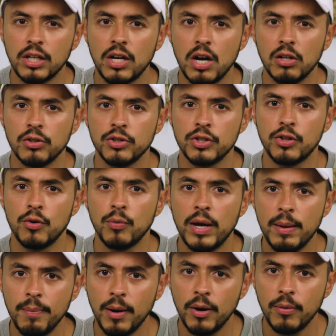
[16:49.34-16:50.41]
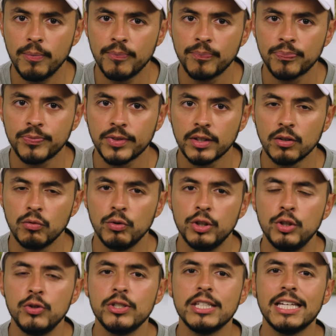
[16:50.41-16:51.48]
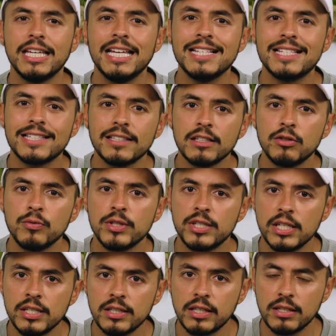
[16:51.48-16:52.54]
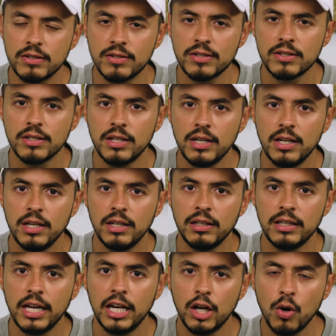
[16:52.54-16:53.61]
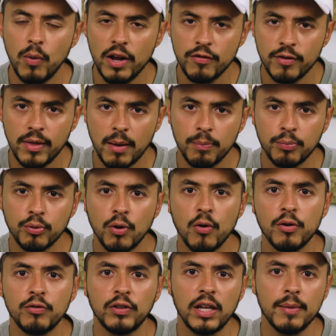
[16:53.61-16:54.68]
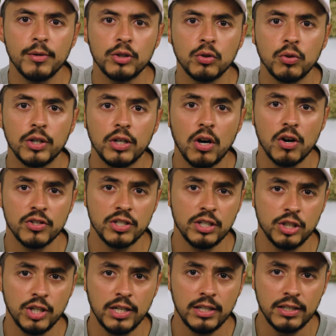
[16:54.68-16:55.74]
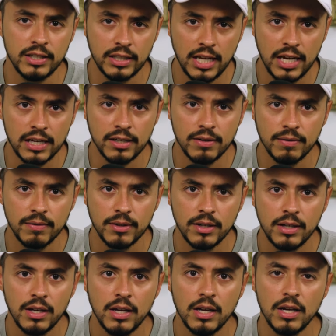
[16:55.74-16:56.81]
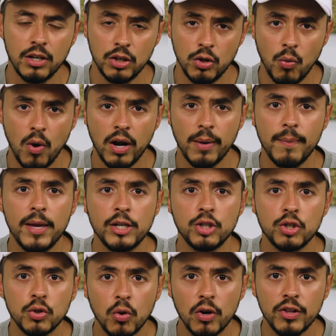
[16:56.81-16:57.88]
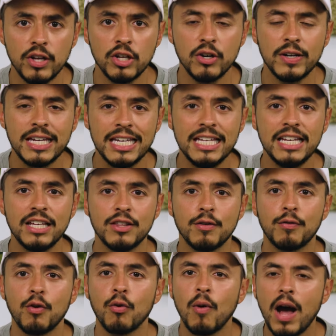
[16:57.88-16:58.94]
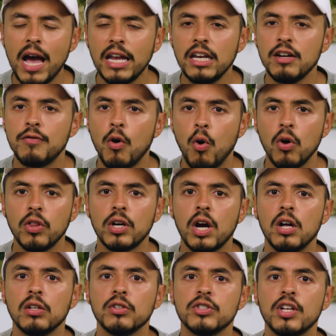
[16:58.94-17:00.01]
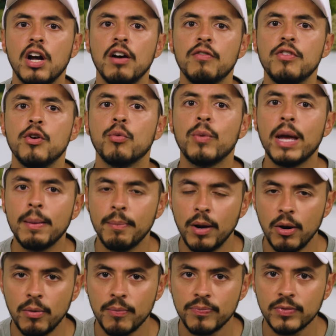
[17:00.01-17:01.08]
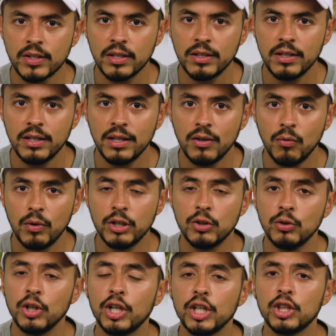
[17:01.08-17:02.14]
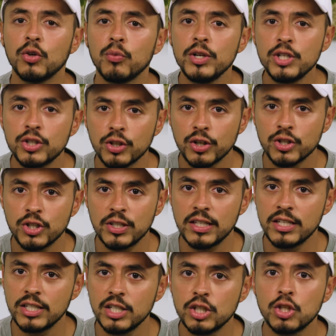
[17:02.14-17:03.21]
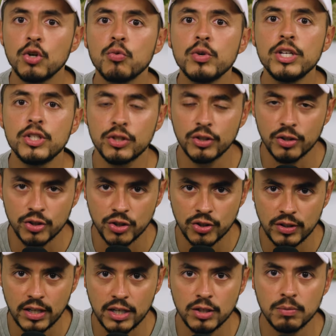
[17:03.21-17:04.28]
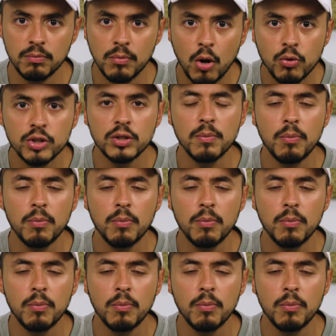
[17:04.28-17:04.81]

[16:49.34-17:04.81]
the colors of the rainbow, reducing insulin resistance, getting away from that pro-inflammatory carcinogenic state. You want to make sure that you're eating the variety of all the colors of the rainbow. When you look at the research, this is the research that is most